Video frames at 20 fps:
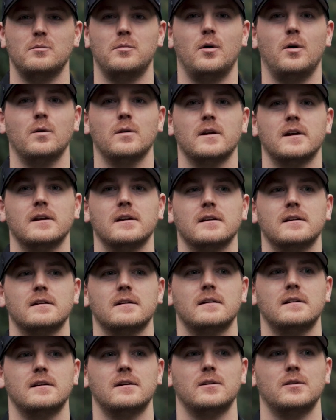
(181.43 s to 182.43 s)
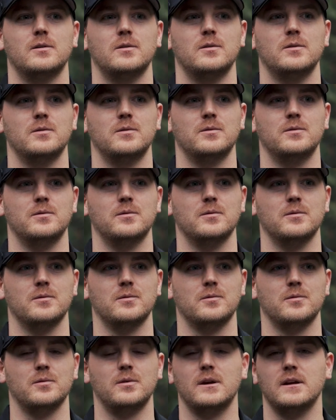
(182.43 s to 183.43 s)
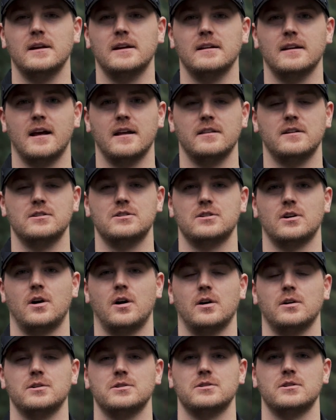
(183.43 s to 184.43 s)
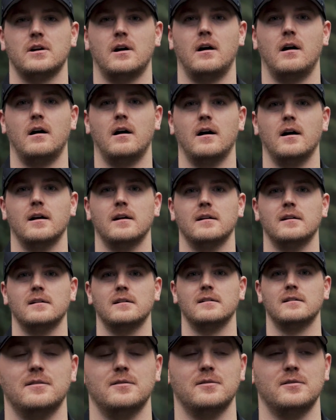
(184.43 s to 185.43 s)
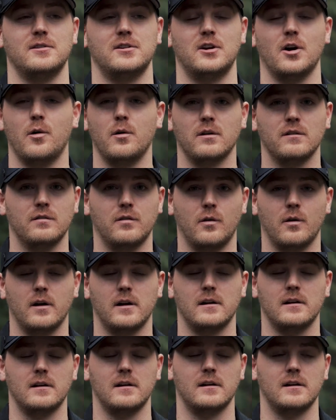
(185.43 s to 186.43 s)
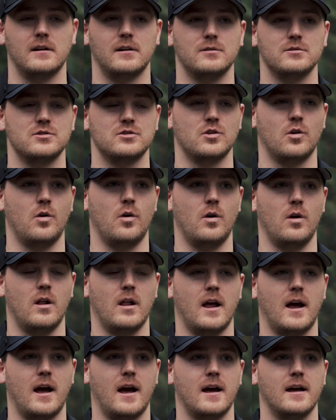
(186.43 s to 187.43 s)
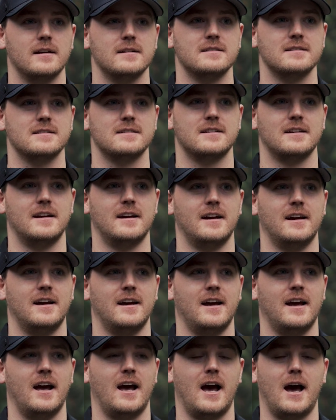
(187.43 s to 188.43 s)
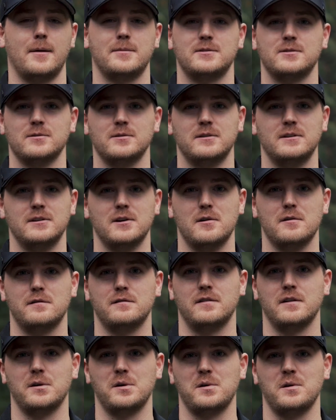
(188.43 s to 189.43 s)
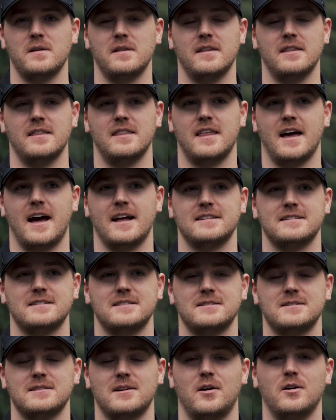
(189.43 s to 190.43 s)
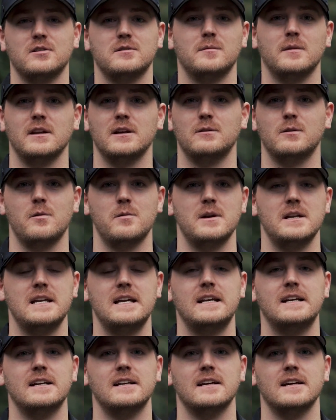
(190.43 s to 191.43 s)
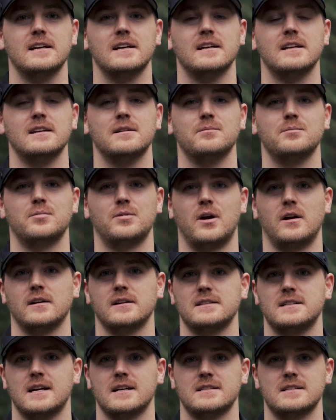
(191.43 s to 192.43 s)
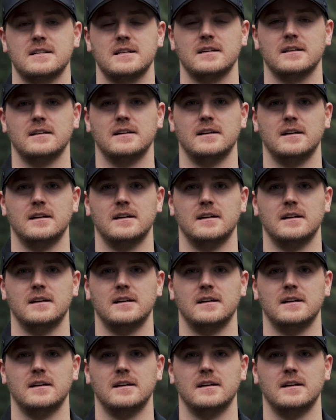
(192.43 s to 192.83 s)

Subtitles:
Poland who really led the charge on going for it. You know, Joel has absolutely no fear, and that's ultimately what we needed in product testing,